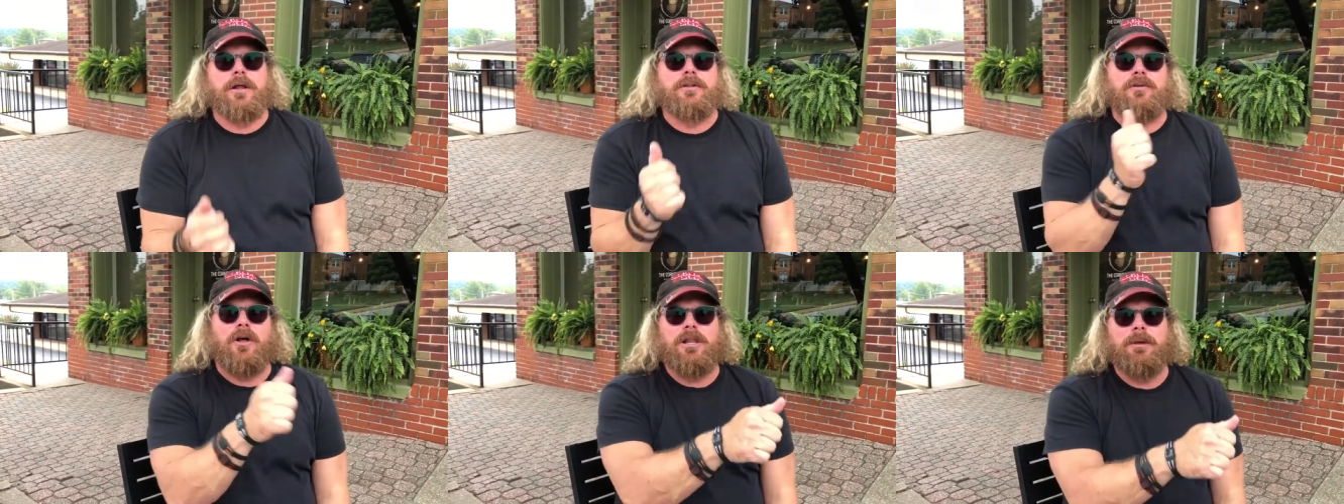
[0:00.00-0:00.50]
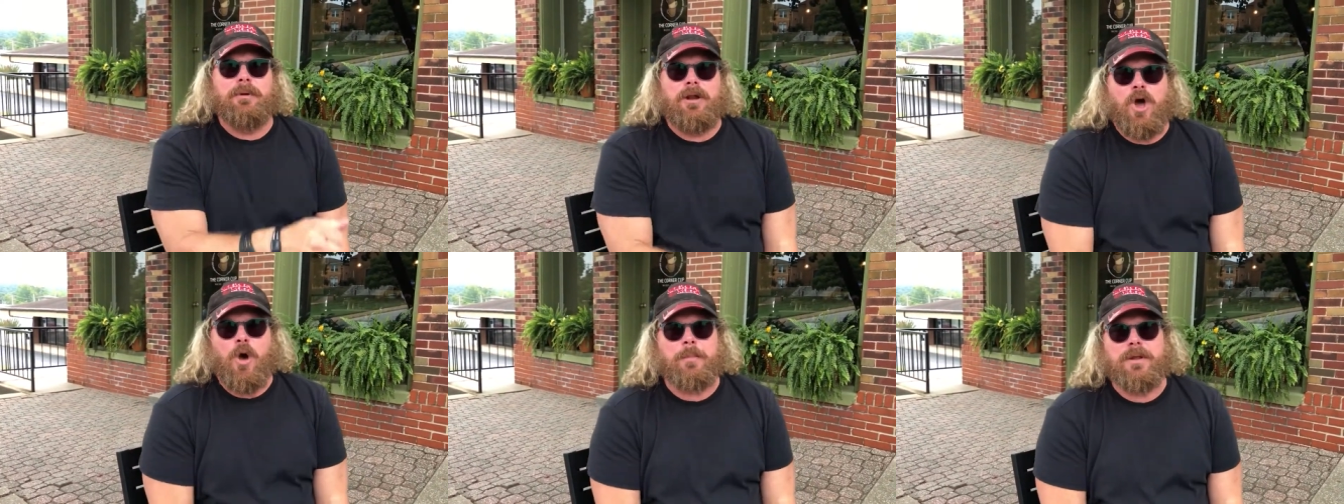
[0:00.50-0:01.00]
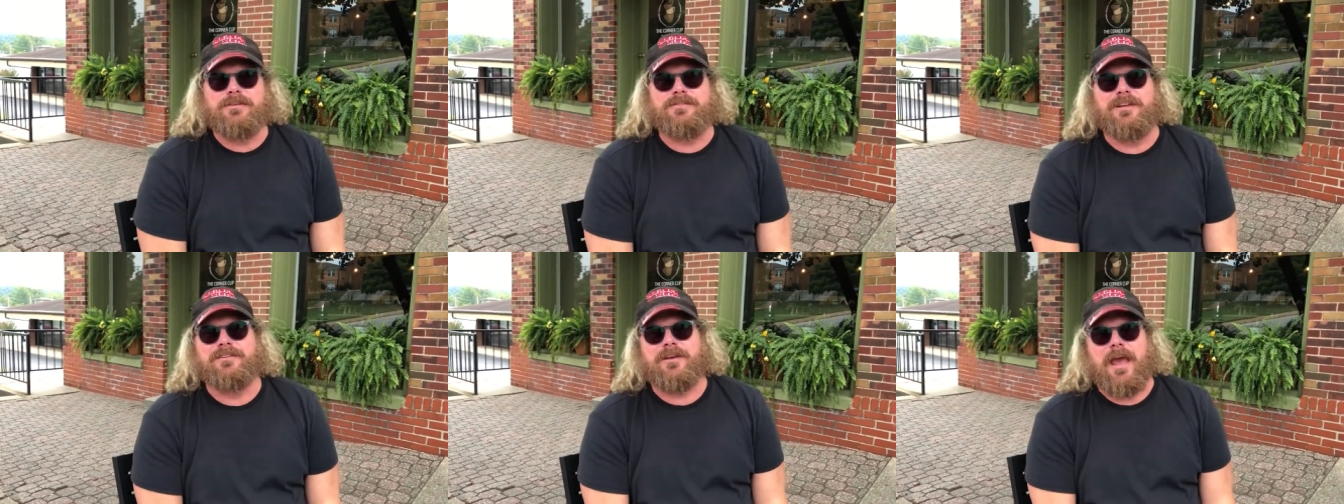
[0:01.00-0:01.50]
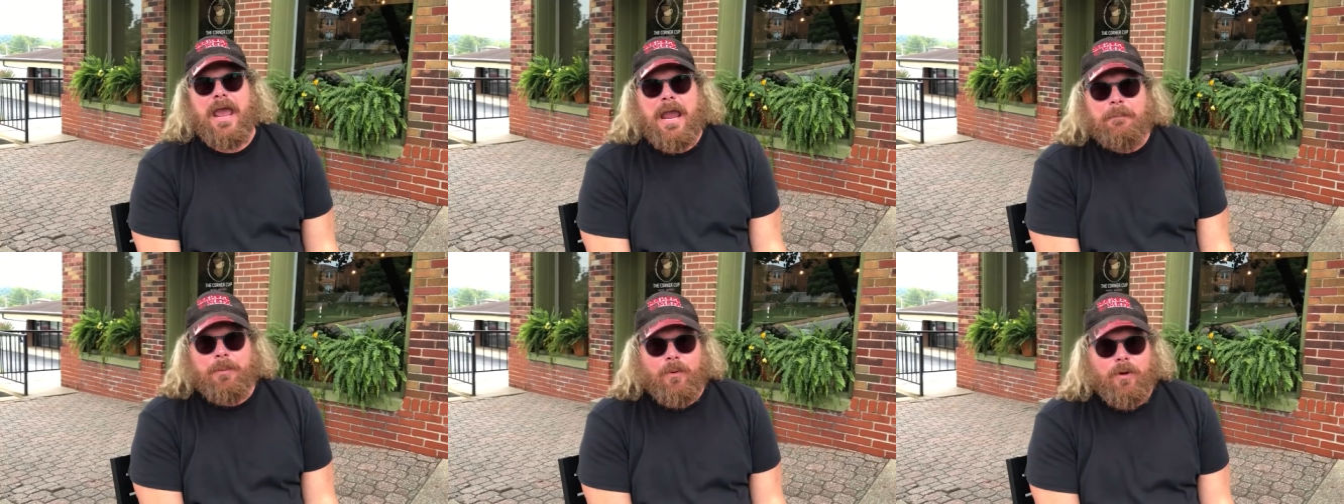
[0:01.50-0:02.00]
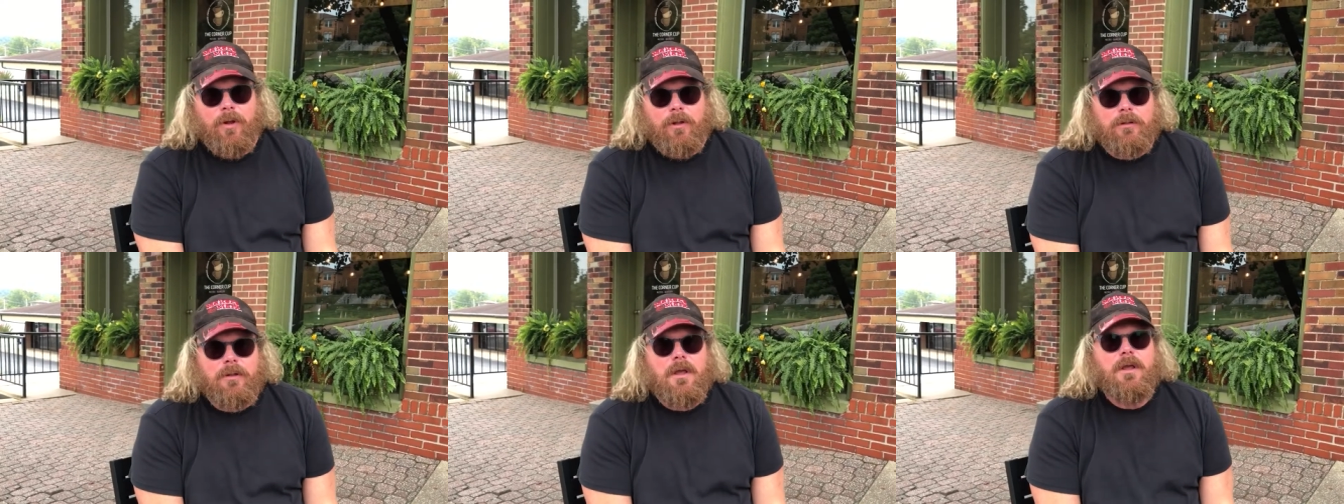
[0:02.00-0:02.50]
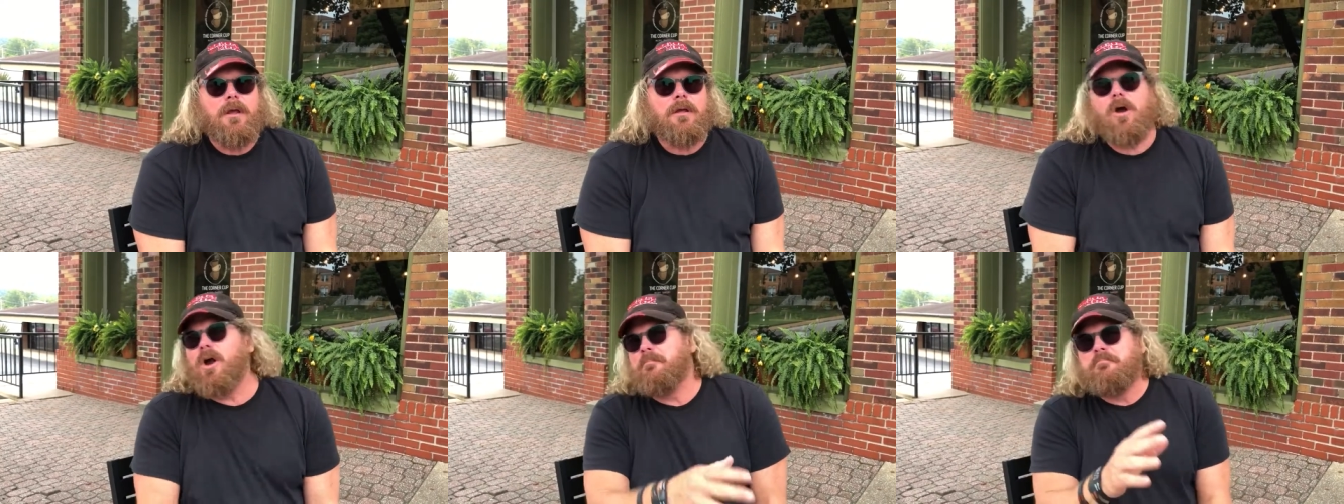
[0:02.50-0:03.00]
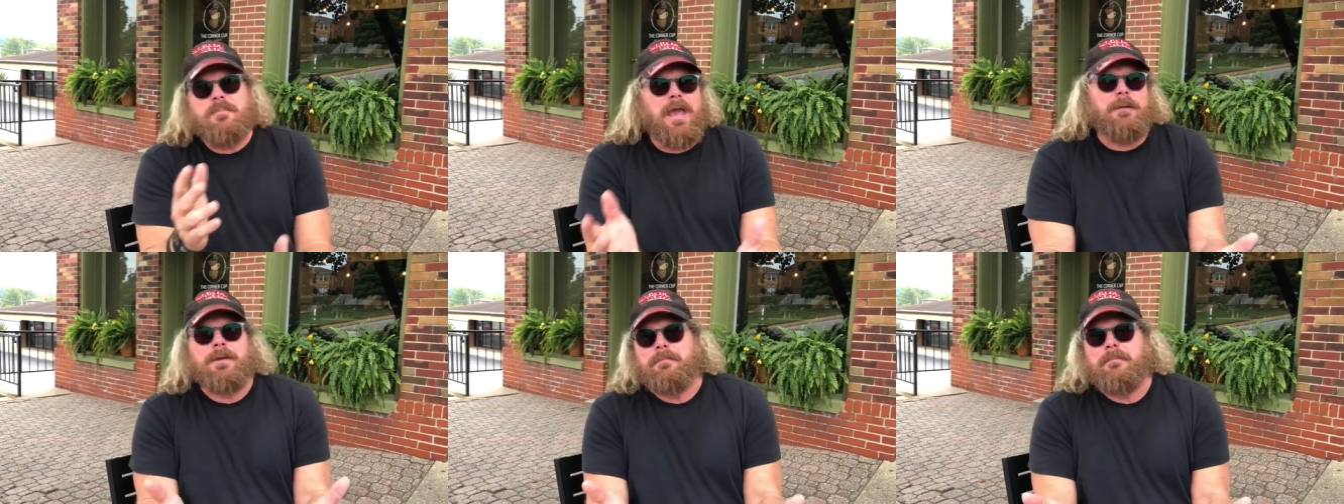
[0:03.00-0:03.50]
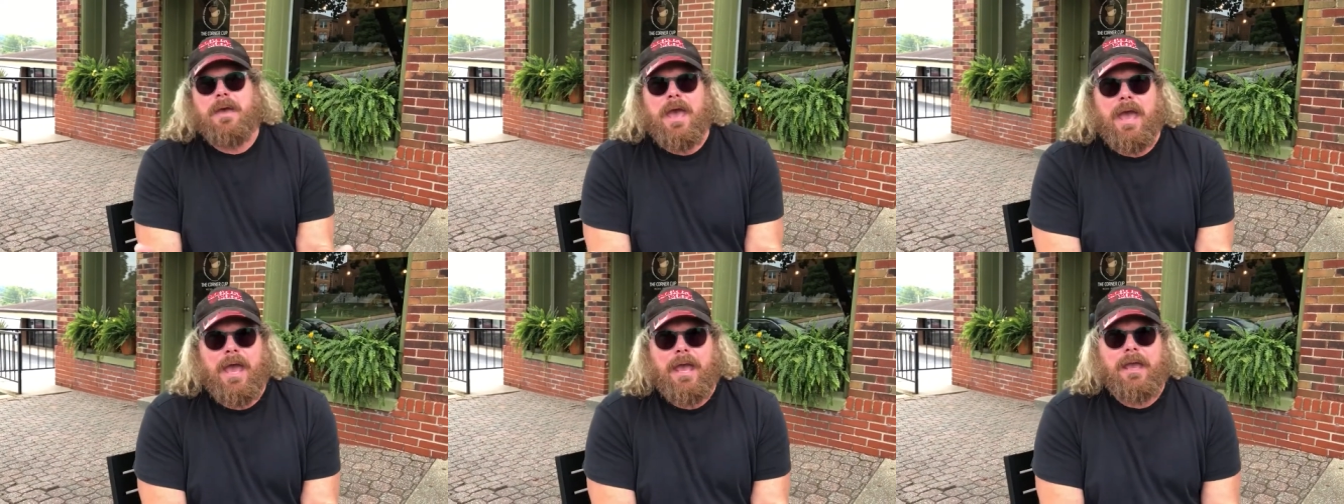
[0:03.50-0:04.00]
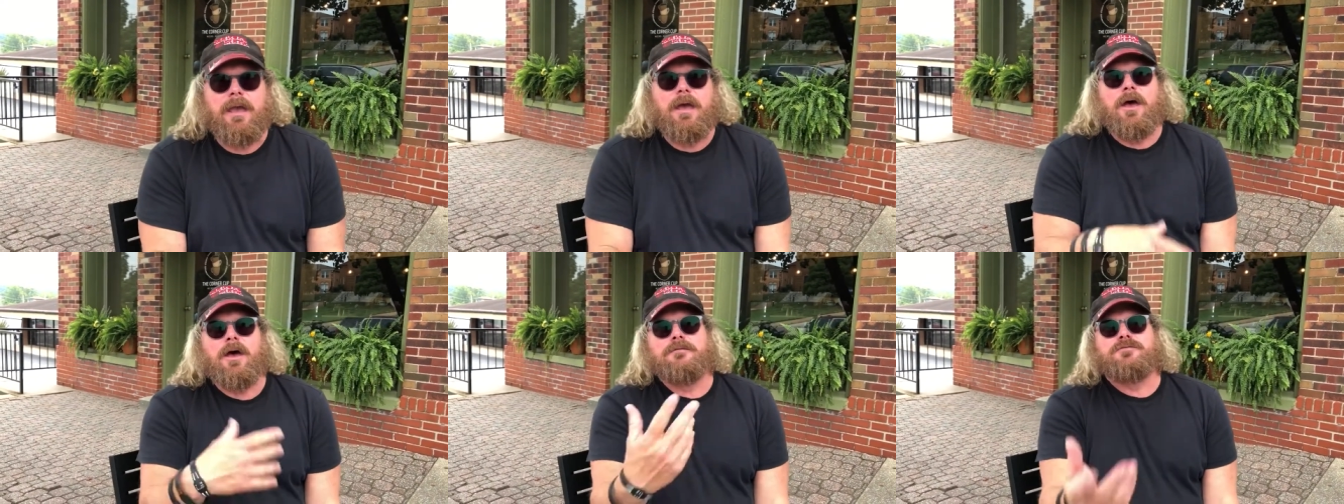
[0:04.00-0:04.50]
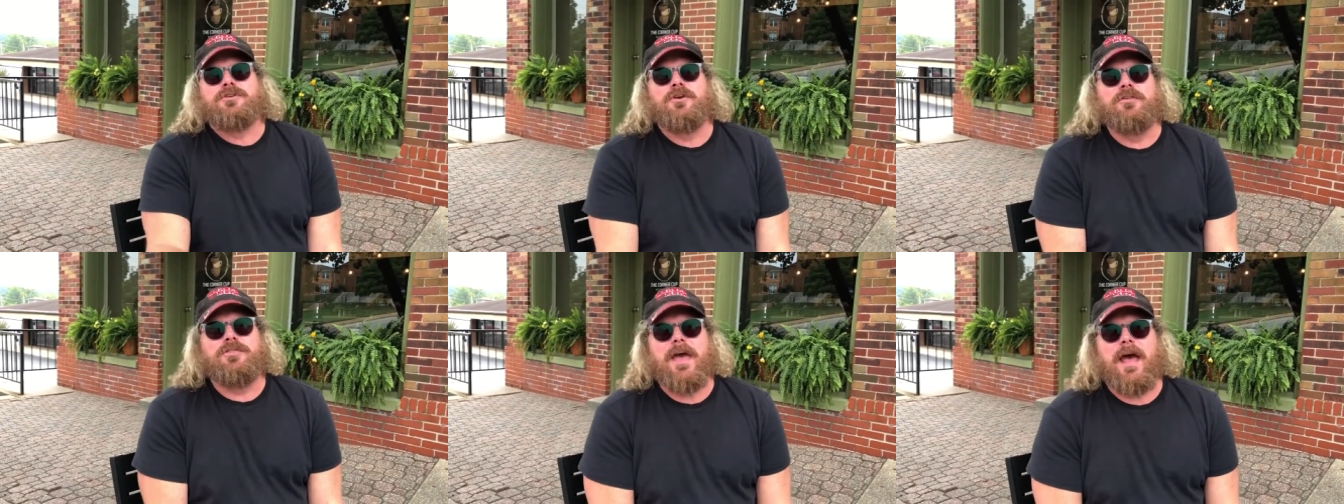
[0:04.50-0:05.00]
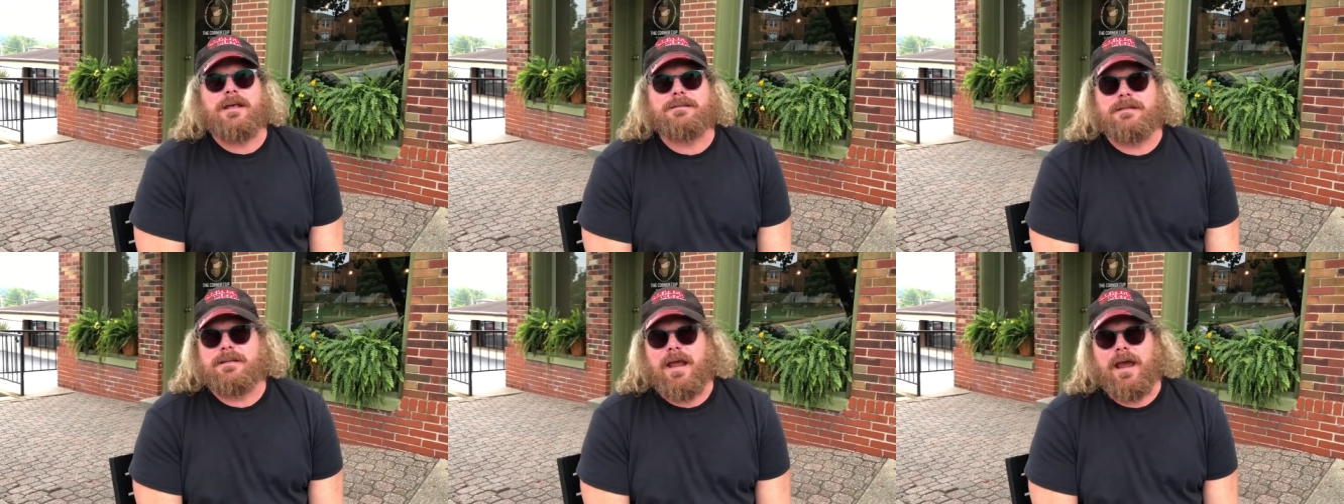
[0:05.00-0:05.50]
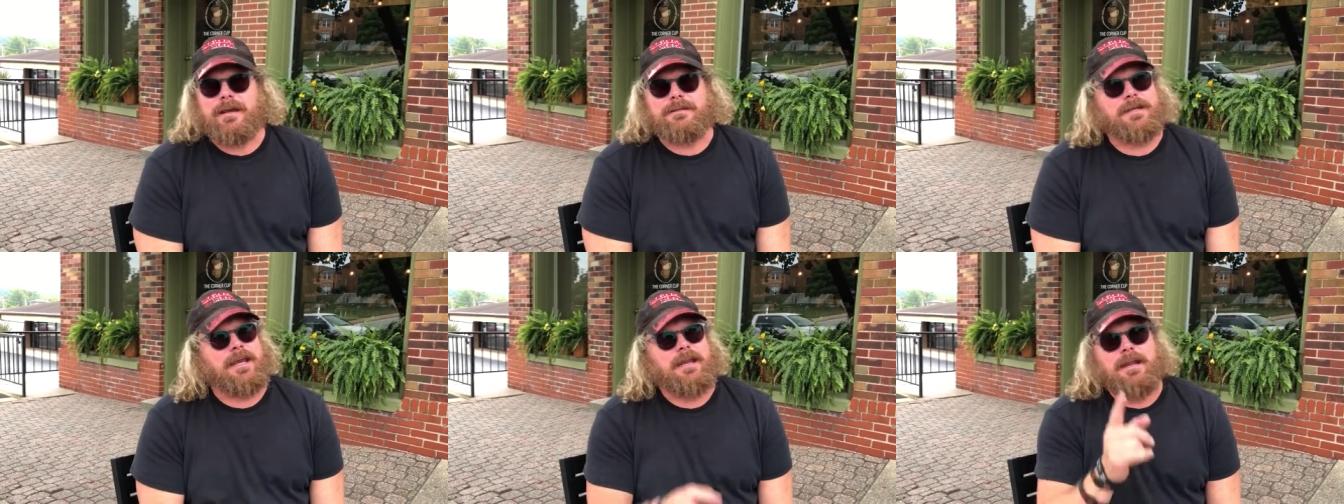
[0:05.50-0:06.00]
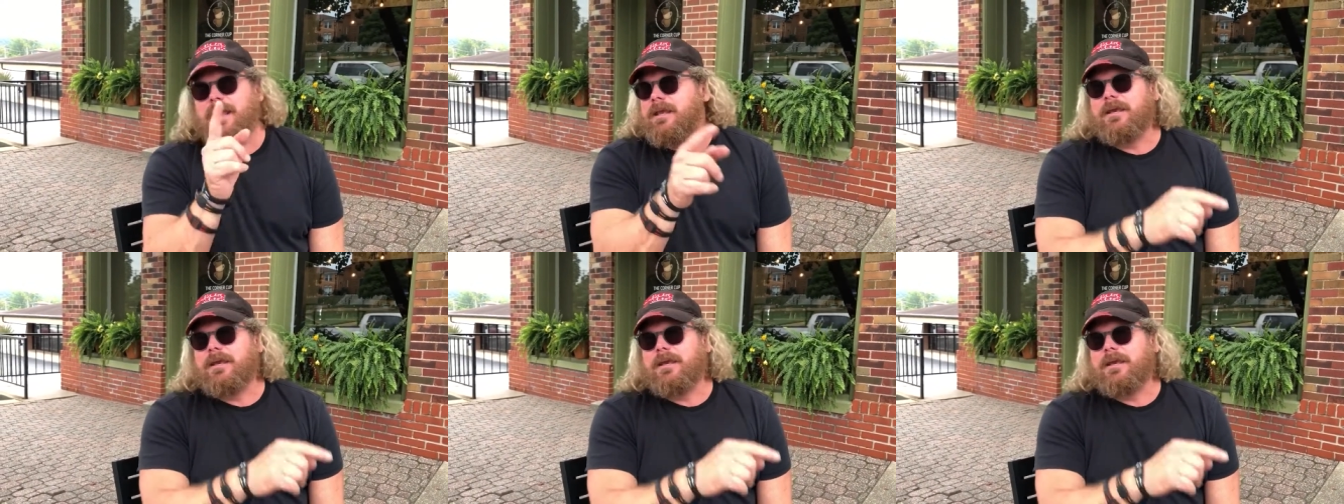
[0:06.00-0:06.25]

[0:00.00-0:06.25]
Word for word: It's only been open since April or maybe May of 2019.